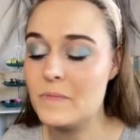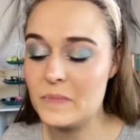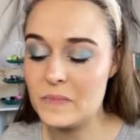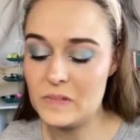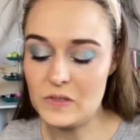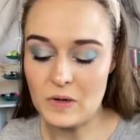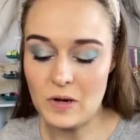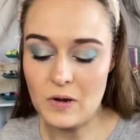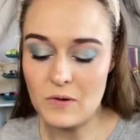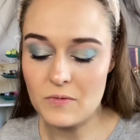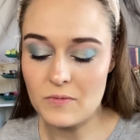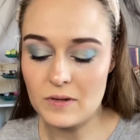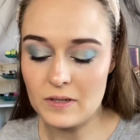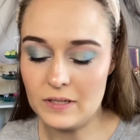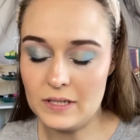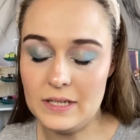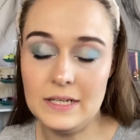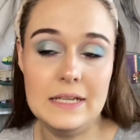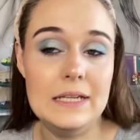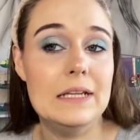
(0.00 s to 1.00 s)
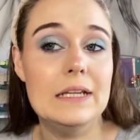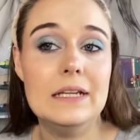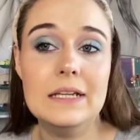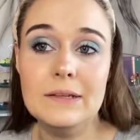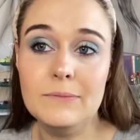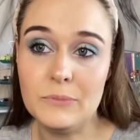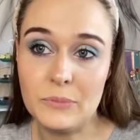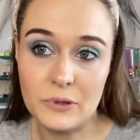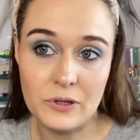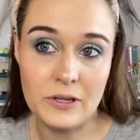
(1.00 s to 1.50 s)
Do I really
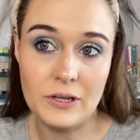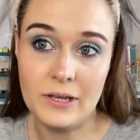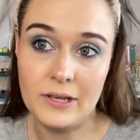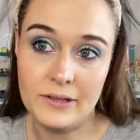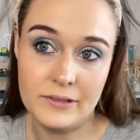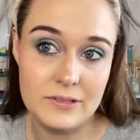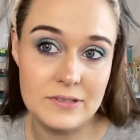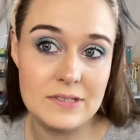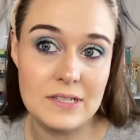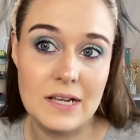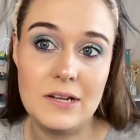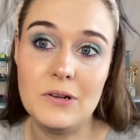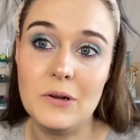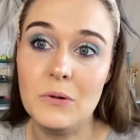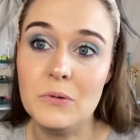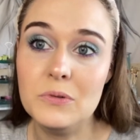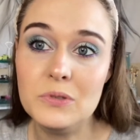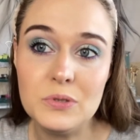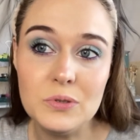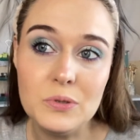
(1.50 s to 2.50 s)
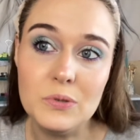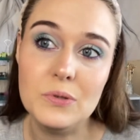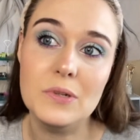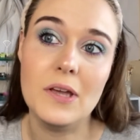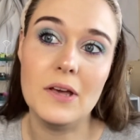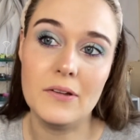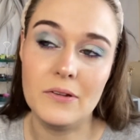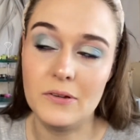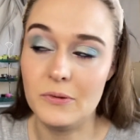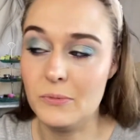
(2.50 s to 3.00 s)
need more yellows? I don't do
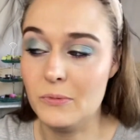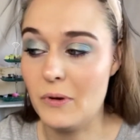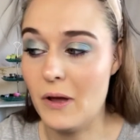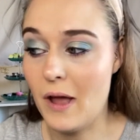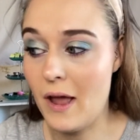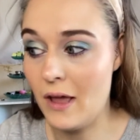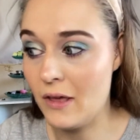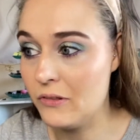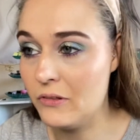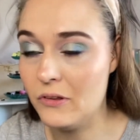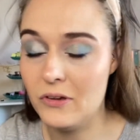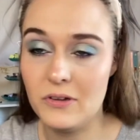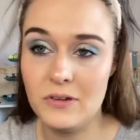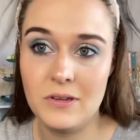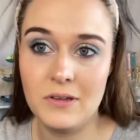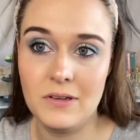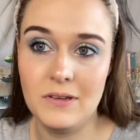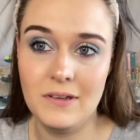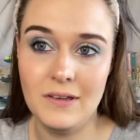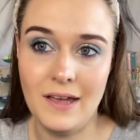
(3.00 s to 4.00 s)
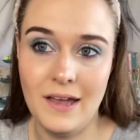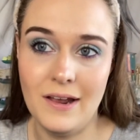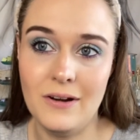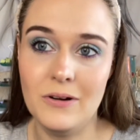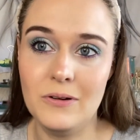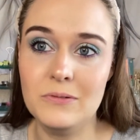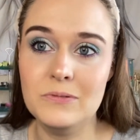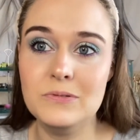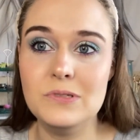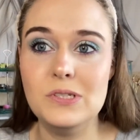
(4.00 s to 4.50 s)
yellow eye look. I
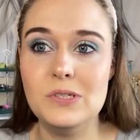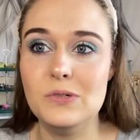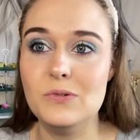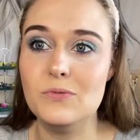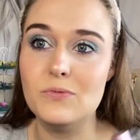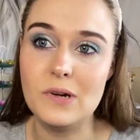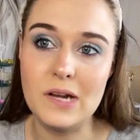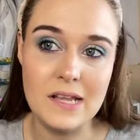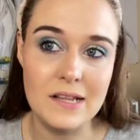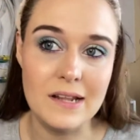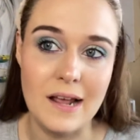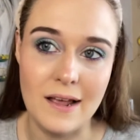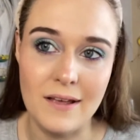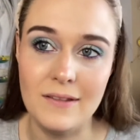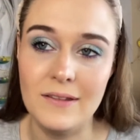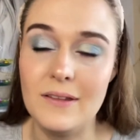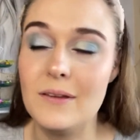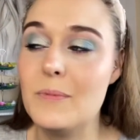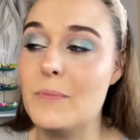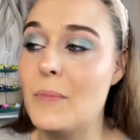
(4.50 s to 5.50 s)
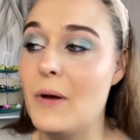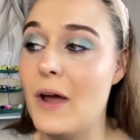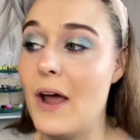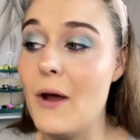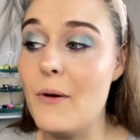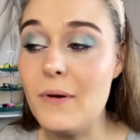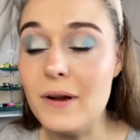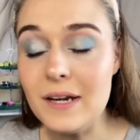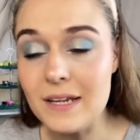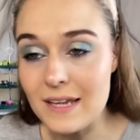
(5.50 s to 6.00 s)
don't do red eye look, but I
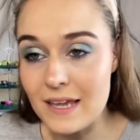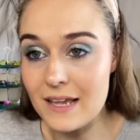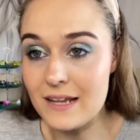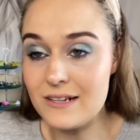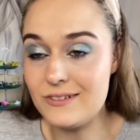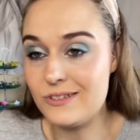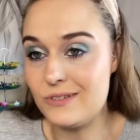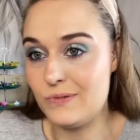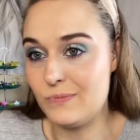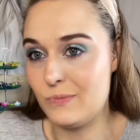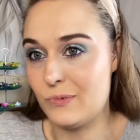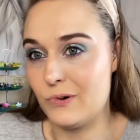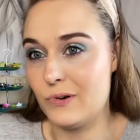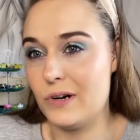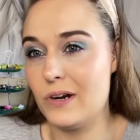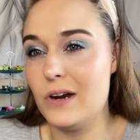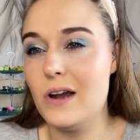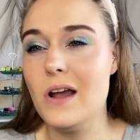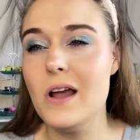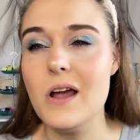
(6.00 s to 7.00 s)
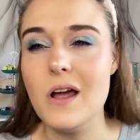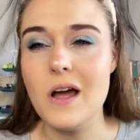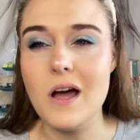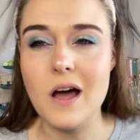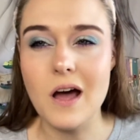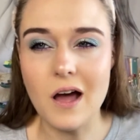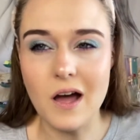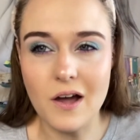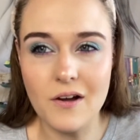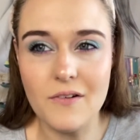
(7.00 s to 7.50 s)
want to get into more
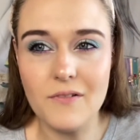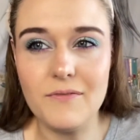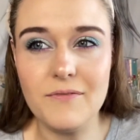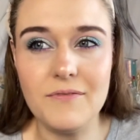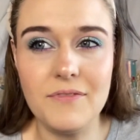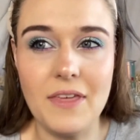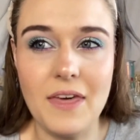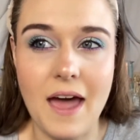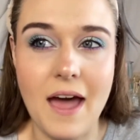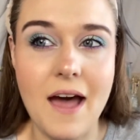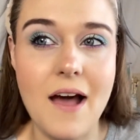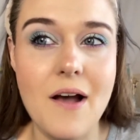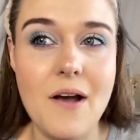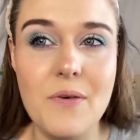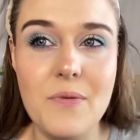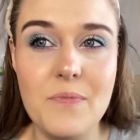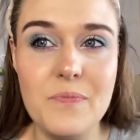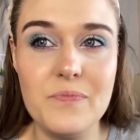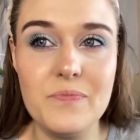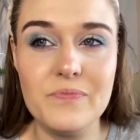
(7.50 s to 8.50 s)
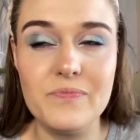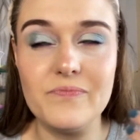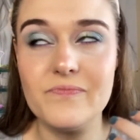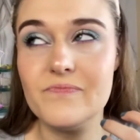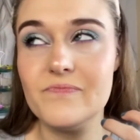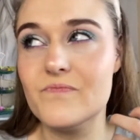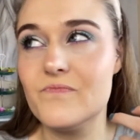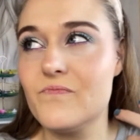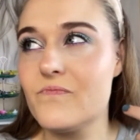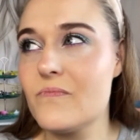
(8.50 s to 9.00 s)
of that
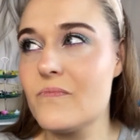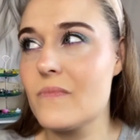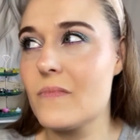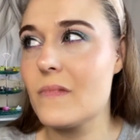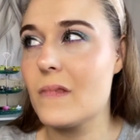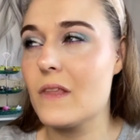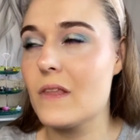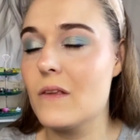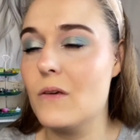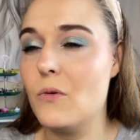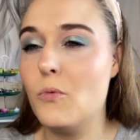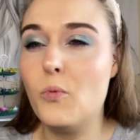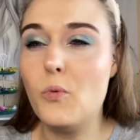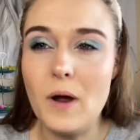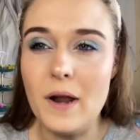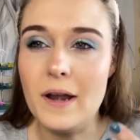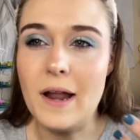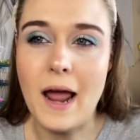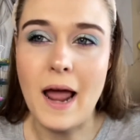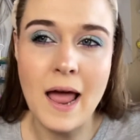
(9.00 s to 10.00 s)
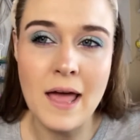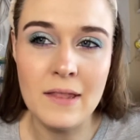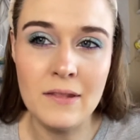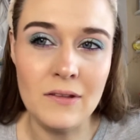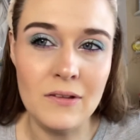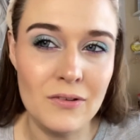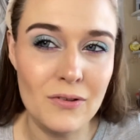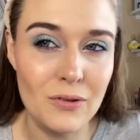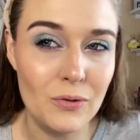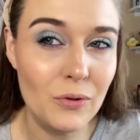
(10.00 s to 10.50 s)
one eye
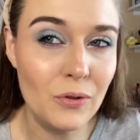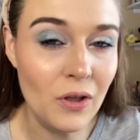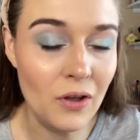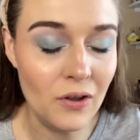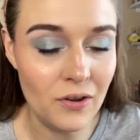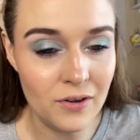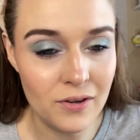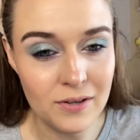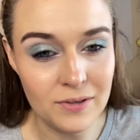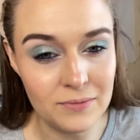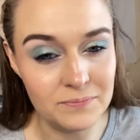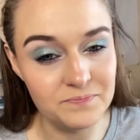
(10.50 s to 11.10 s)
look.